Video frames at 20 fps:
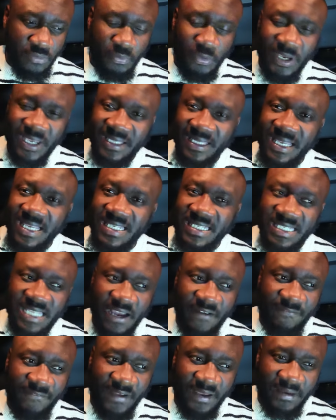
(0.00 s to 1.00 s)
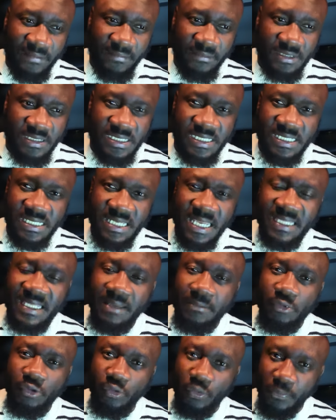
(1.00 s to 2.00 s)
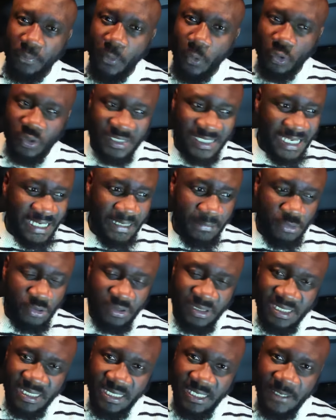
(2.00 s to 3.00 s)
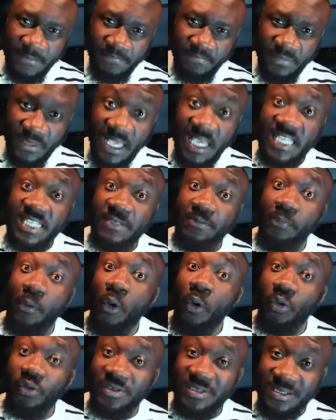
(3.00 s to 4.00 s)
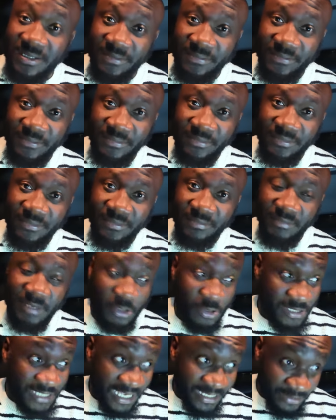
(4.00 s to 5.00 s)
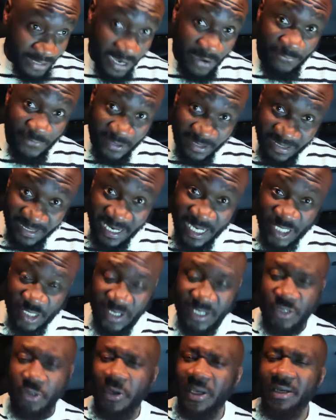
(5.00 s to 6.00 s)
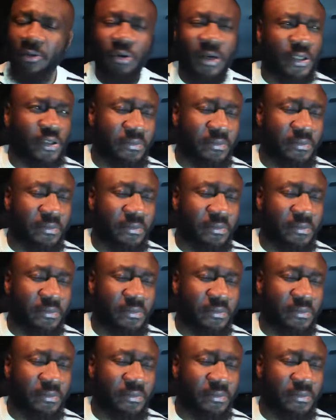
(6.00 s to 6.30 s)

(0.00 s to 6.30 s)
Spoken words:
bring their stuff and send them to the port, send them to the sea, export. Because other African nations, as you can look at